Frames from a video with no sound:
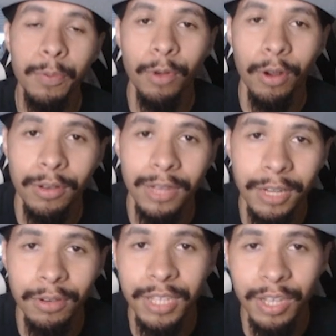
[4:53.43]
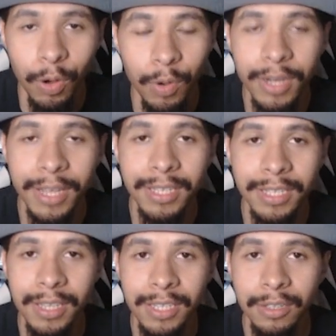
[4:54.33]
are literally going
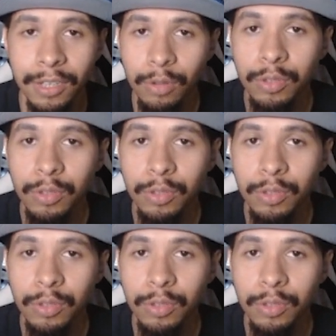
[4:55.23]
into this closed